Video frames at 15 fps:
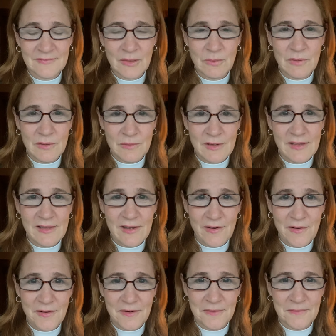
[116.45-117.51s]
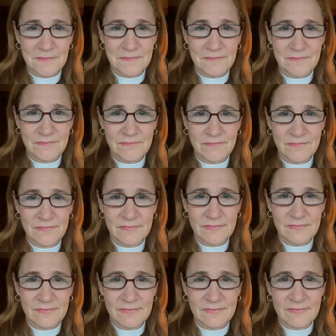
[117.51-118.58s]
We really are.
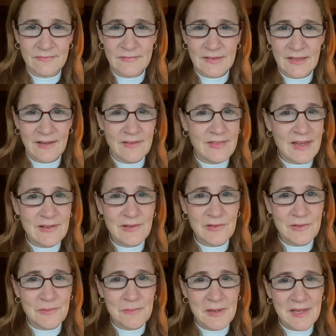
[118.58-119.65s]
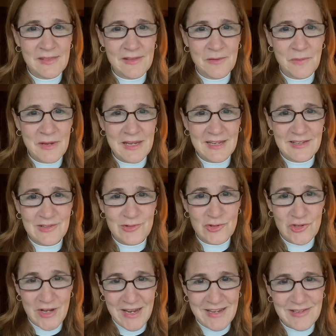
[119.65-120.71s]
Now, that doesn't mean that we can
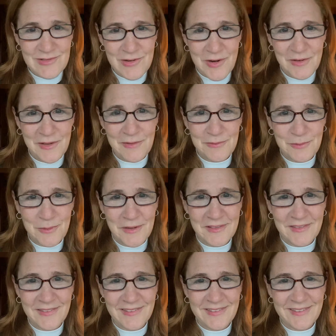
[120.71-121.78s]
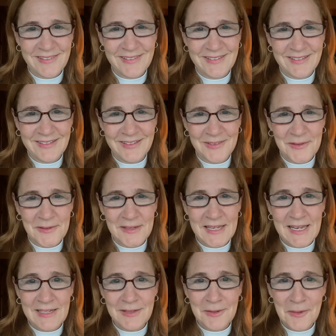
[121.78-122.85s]
change our loved ones or
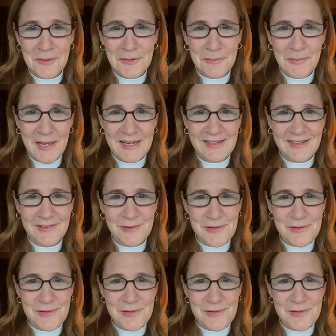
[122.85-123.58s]
get codependent or